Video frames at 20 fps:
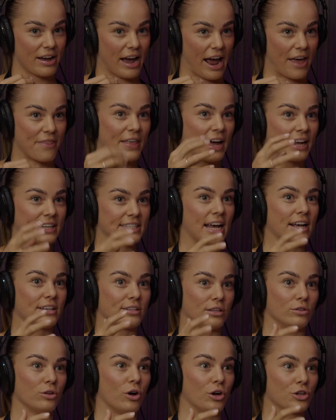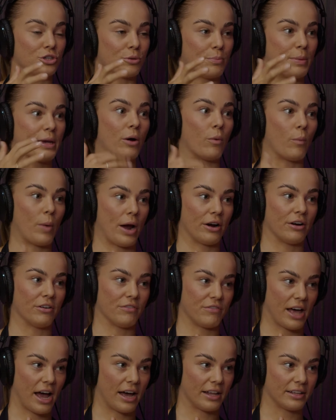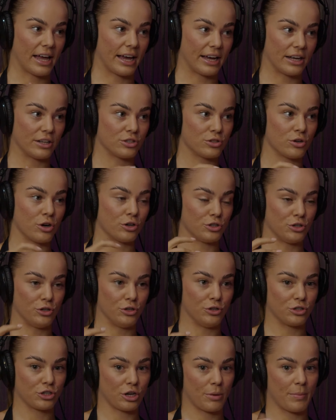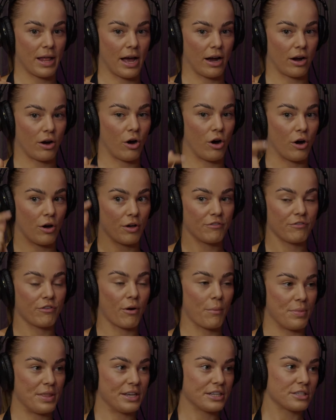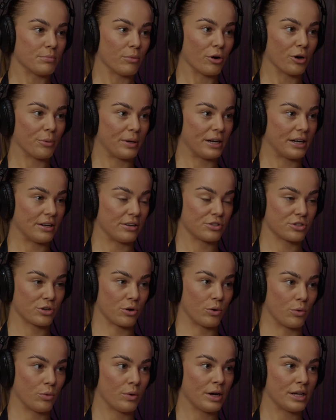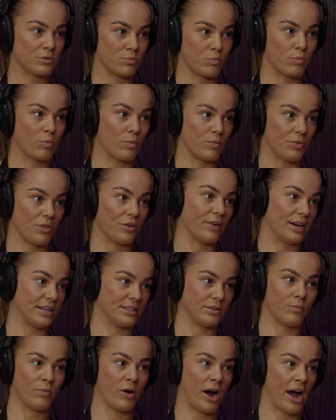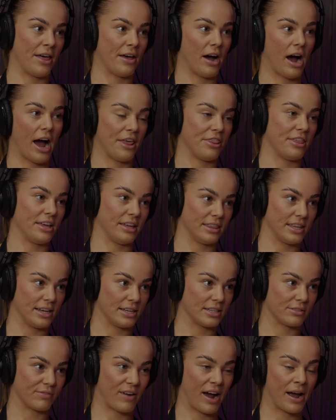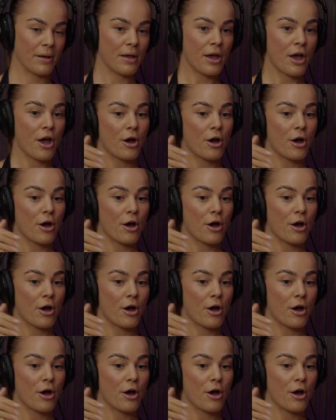and that takes a lot to be aware of that. Like, yeah. it's not you just going to be like, oh, from this moment in school is the reason why I think this, right?